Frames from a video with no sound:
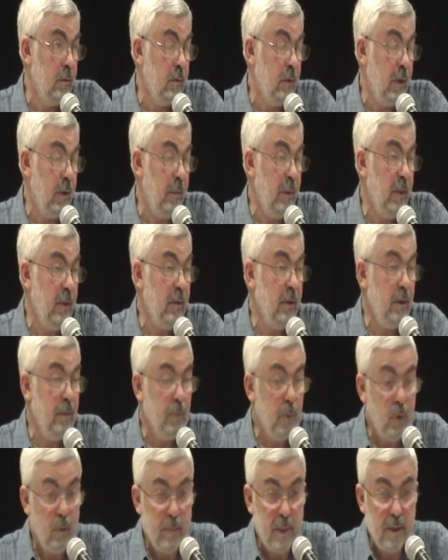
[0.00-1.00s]
Armenian
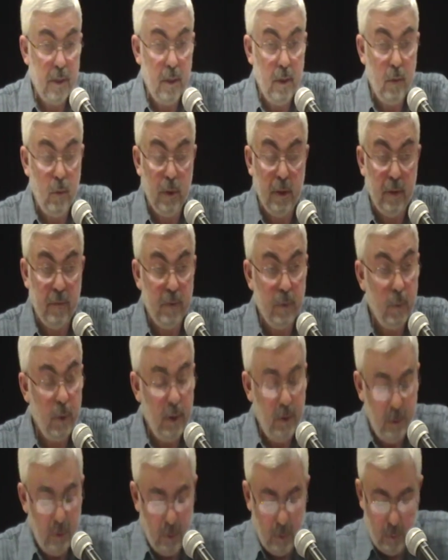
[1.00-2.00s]
diplomacy, whatever we
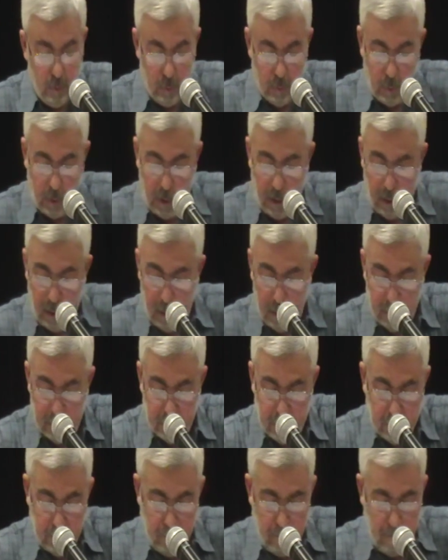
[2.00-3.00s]
do, we have
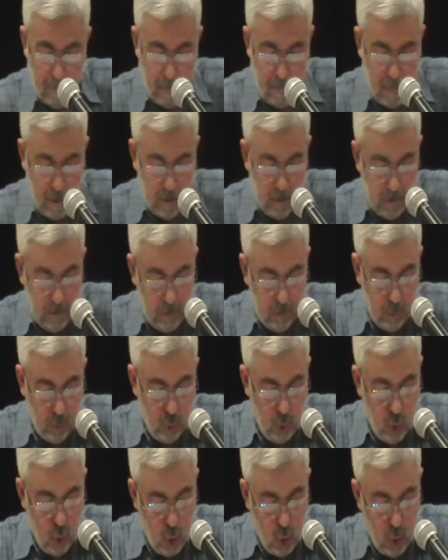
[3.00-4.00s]

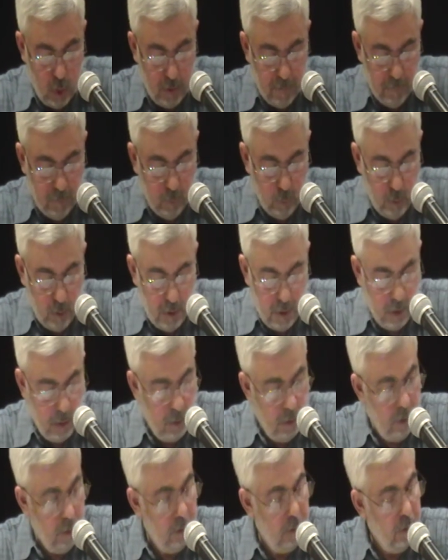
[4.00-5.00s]
no influence
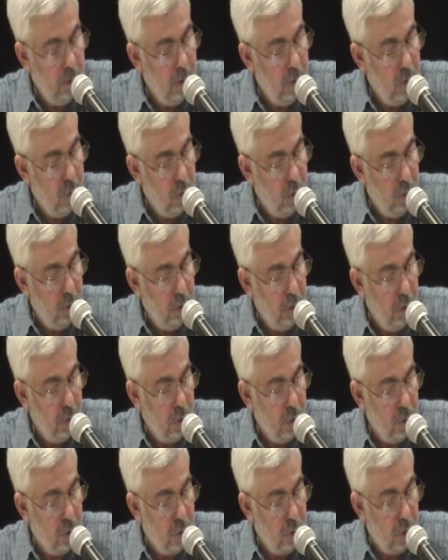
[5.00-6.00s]
in these
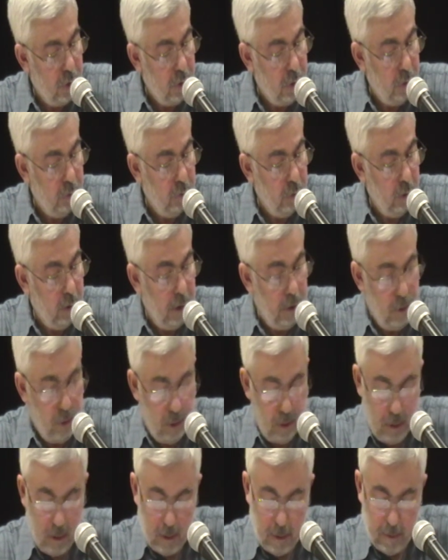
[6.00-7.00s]
Turkish-Russian
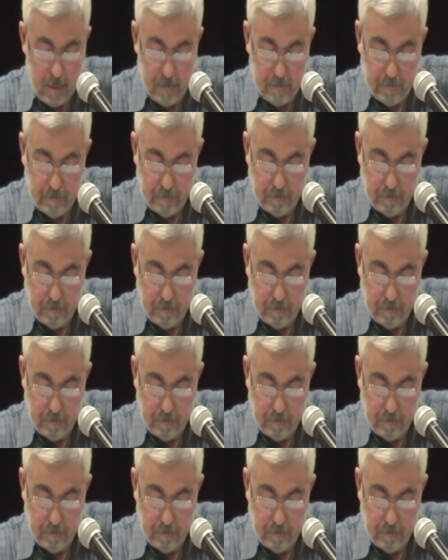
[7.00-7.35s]
relations.